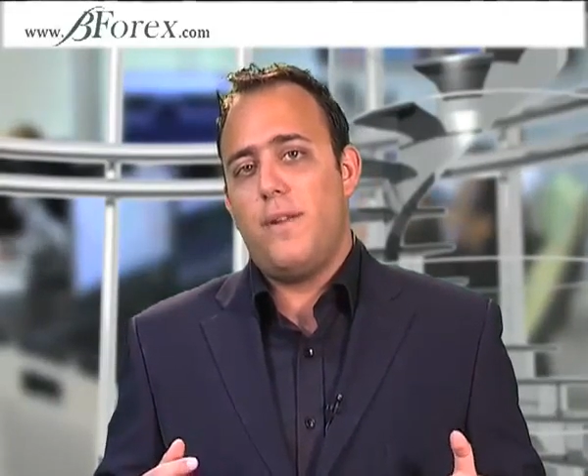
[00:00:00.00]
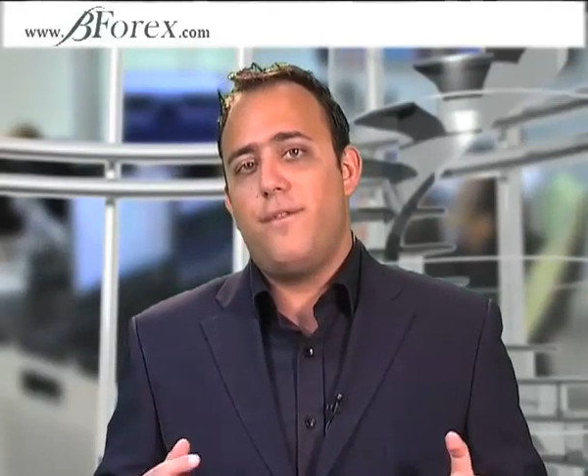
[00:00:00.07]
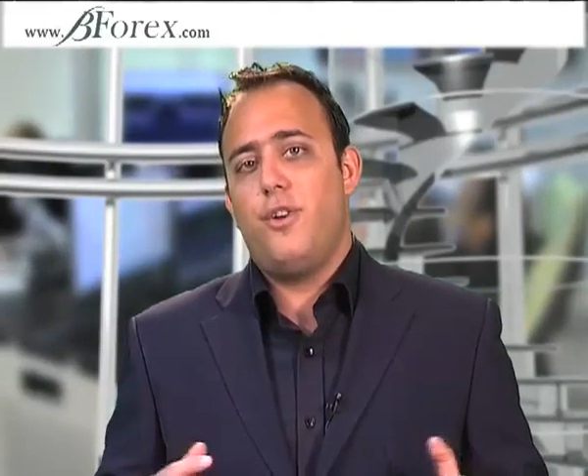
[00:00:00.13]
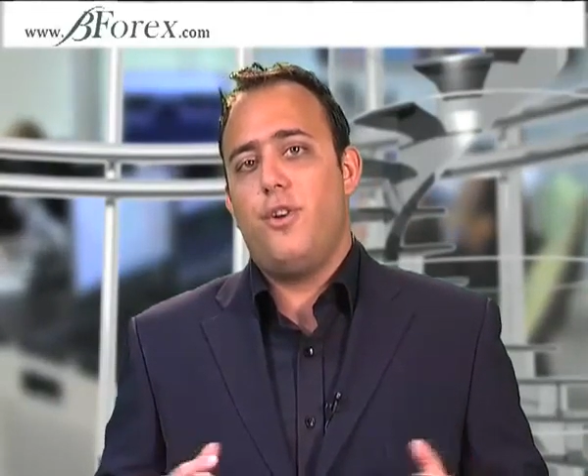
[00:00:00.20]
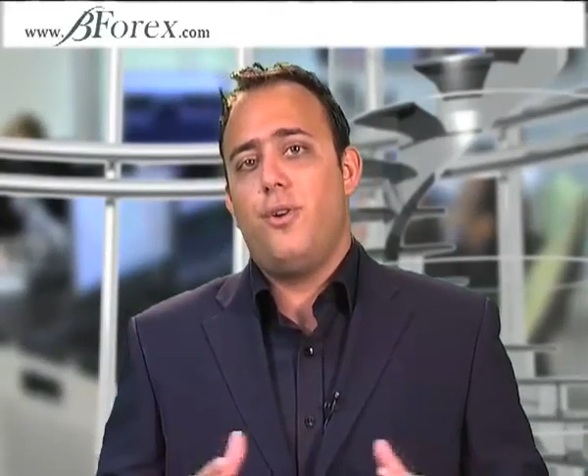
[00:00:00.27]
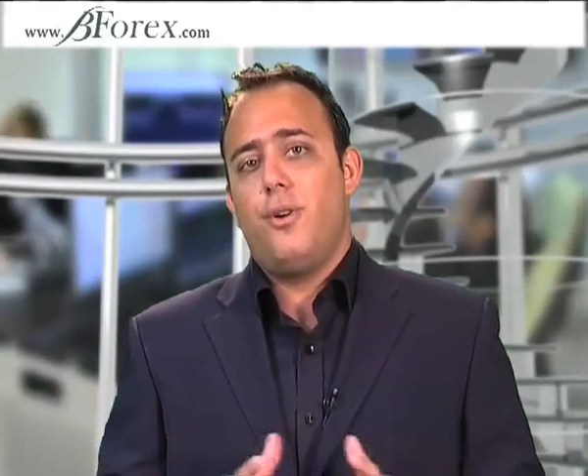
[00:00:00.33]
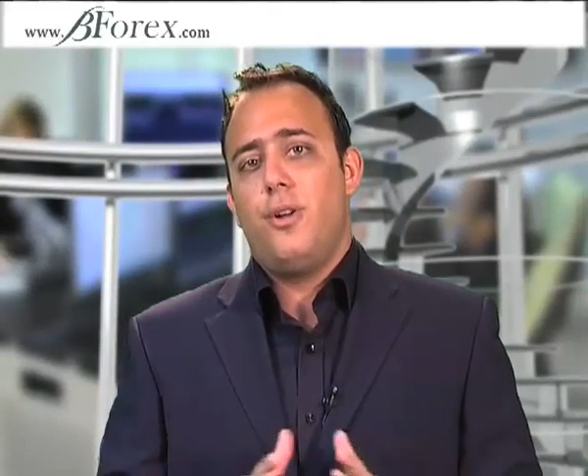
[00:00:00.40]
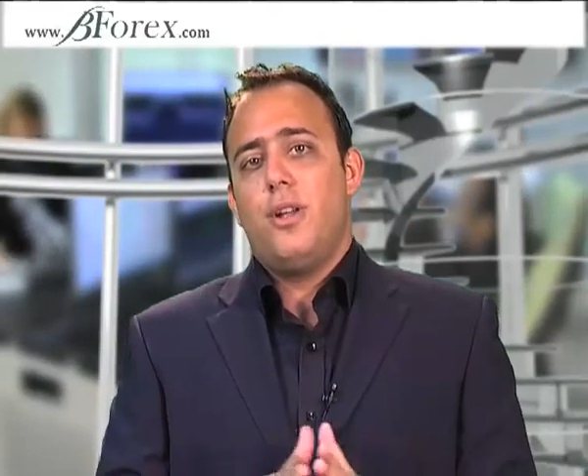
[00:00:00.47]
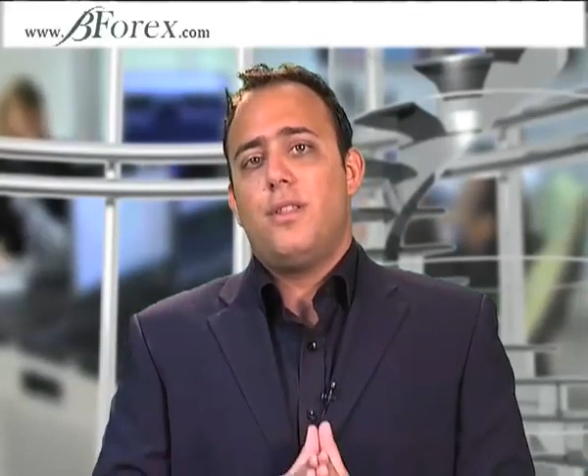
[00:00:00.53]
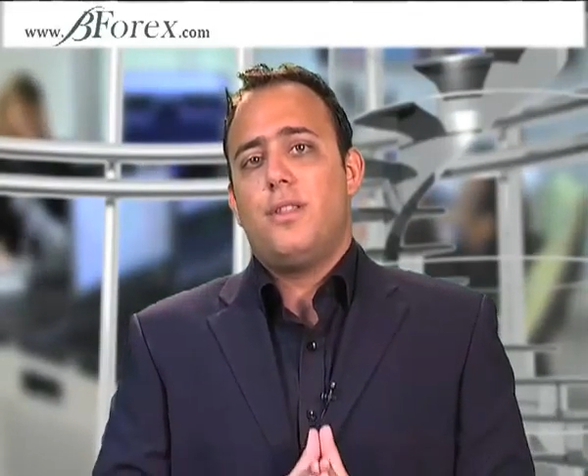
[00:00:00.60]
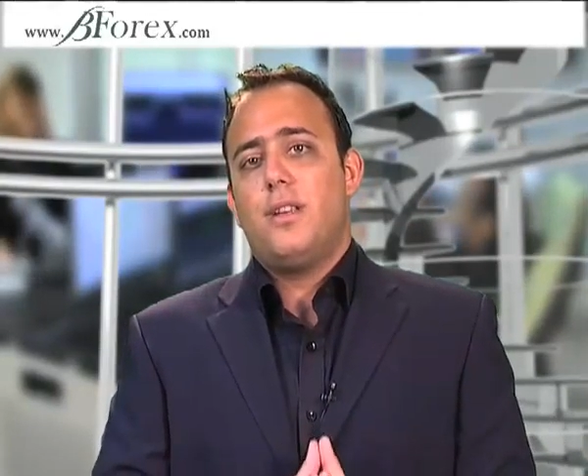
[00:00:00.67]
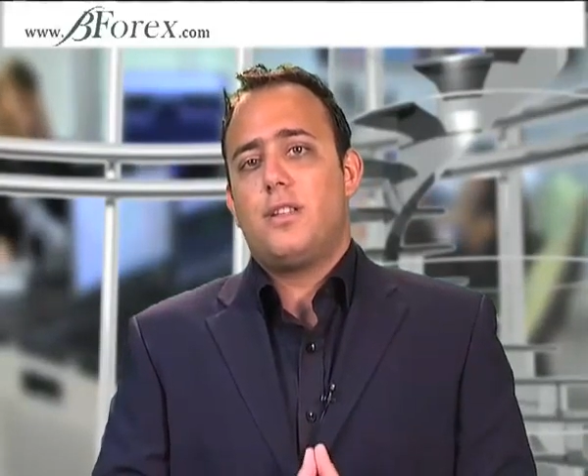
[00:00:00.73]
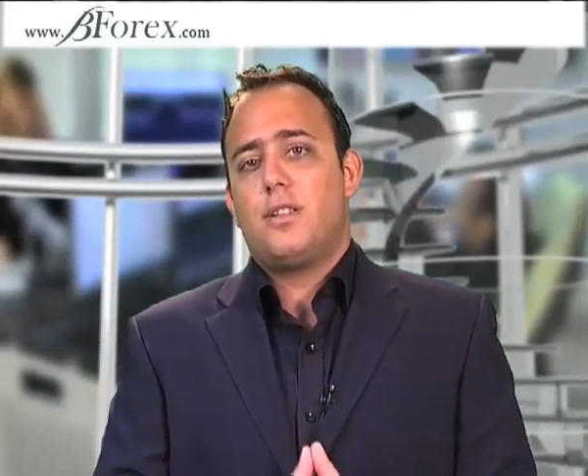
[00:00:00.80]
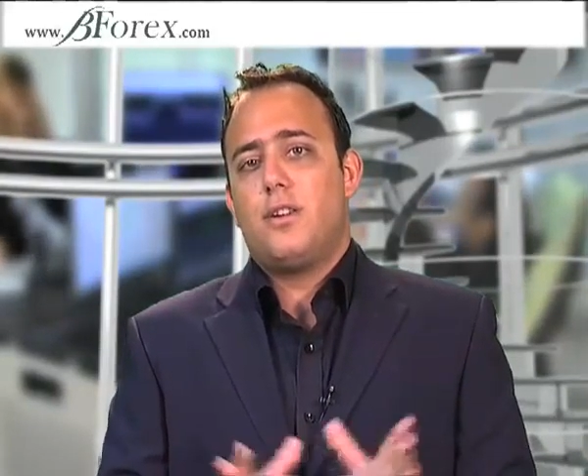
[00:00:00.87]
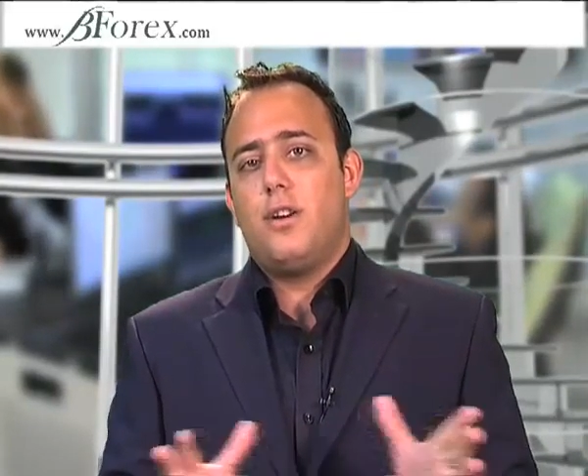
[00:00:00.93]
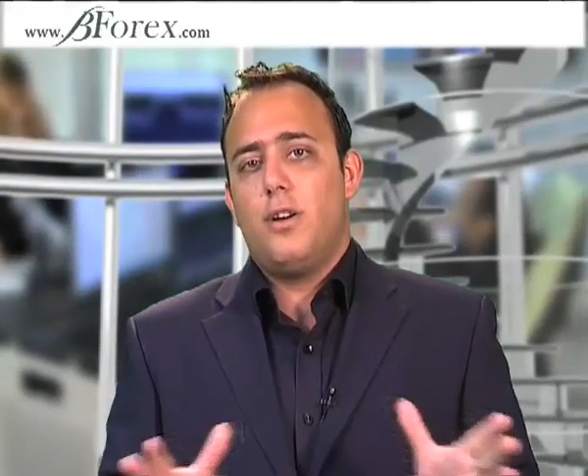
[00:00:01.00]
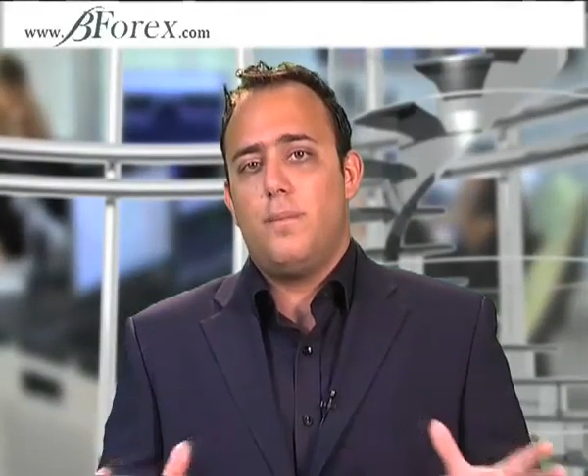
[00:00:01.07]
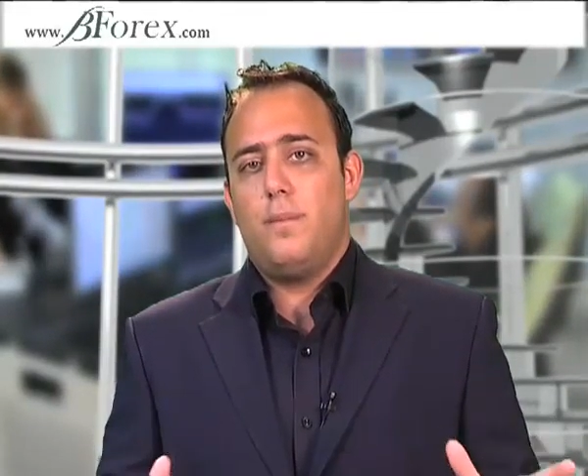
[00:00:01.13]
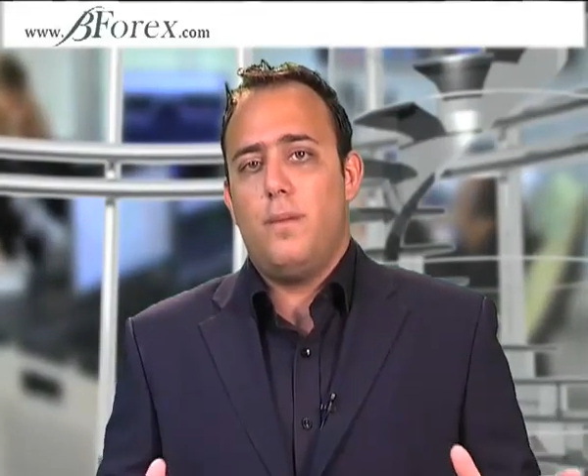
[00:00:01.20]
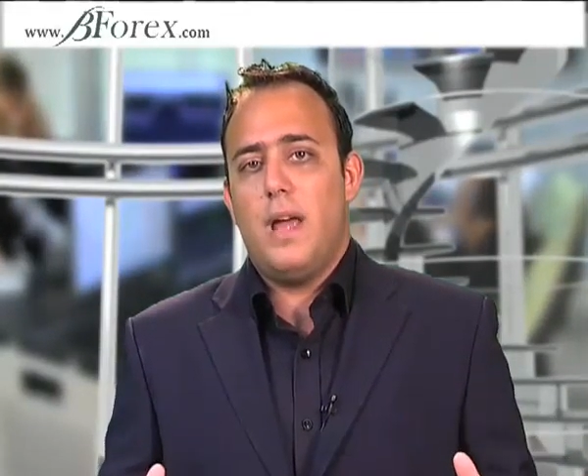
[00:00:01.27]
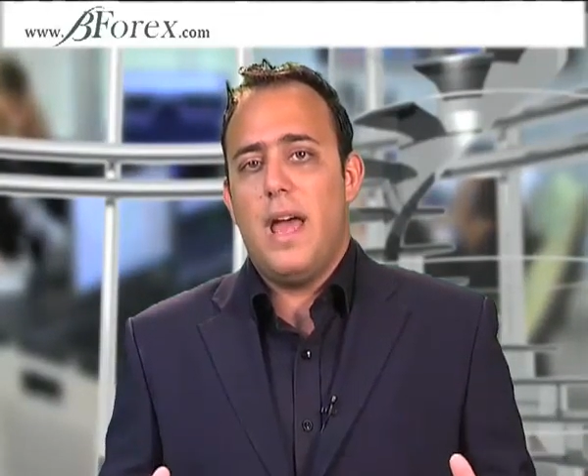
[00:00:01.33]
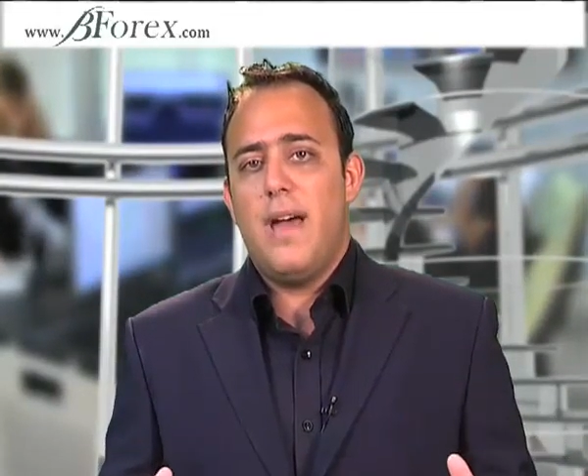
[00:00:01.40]
view, this could
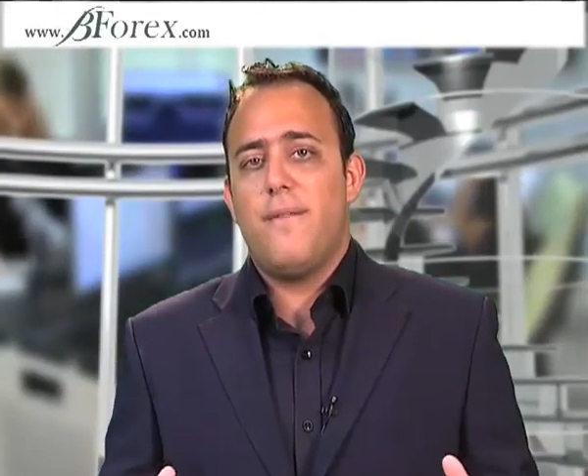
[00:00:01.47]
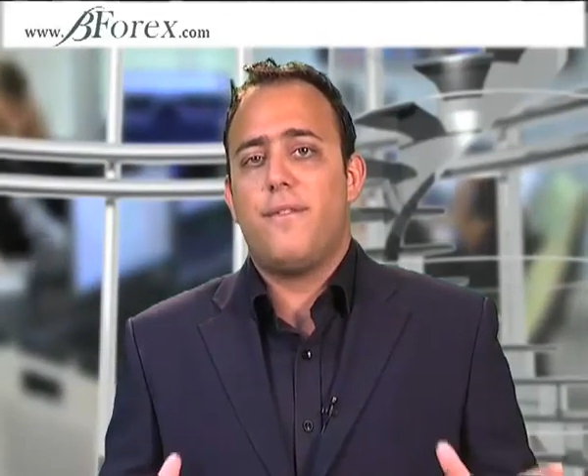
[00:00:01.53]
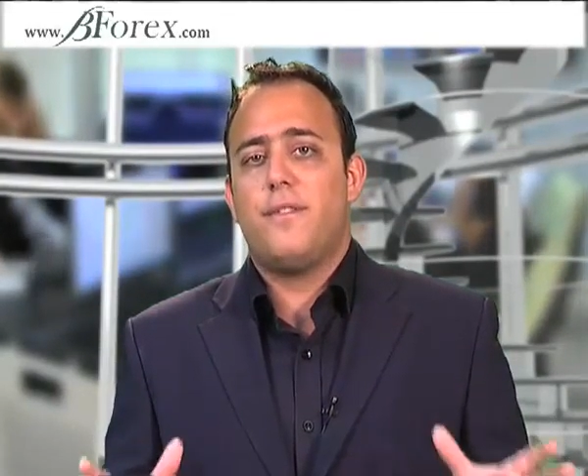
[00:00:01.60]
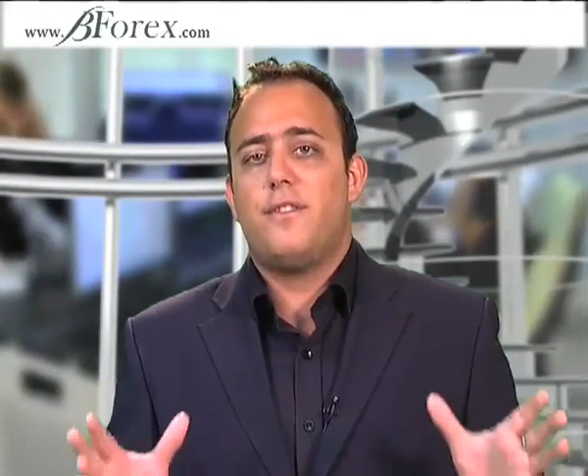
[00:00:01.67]
have